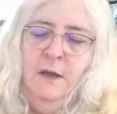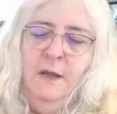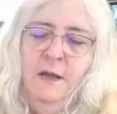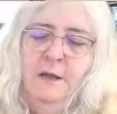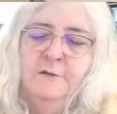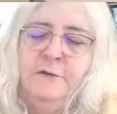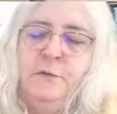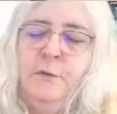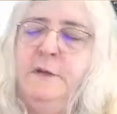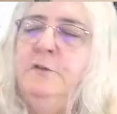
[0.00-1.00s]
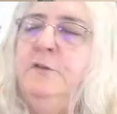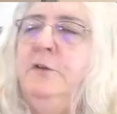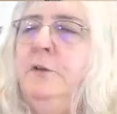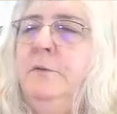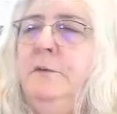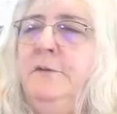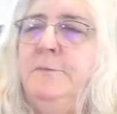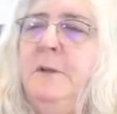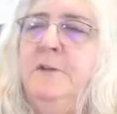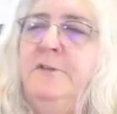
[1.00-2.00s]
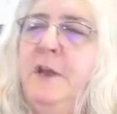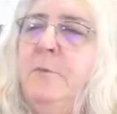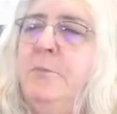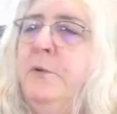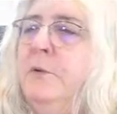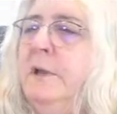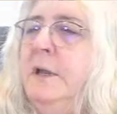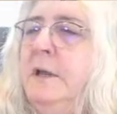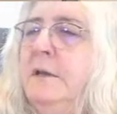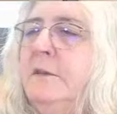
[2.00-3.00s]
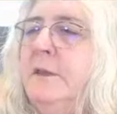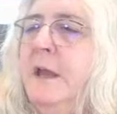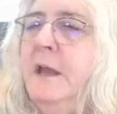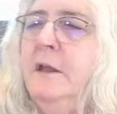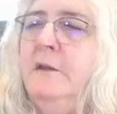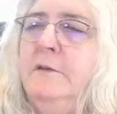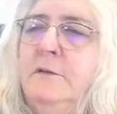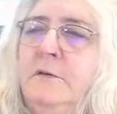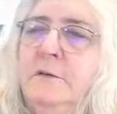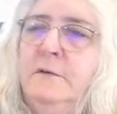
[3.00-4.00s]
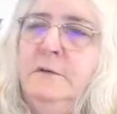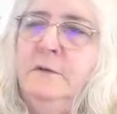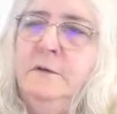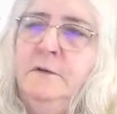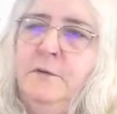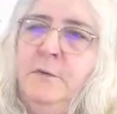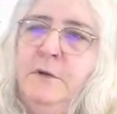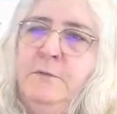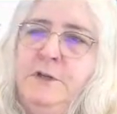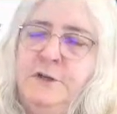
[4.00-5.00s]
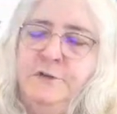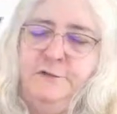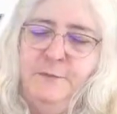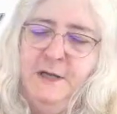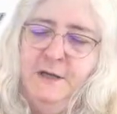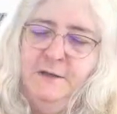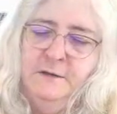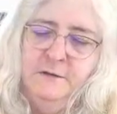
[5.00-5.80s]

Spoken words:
is going to, this is my sample, Edith, and the one we just made.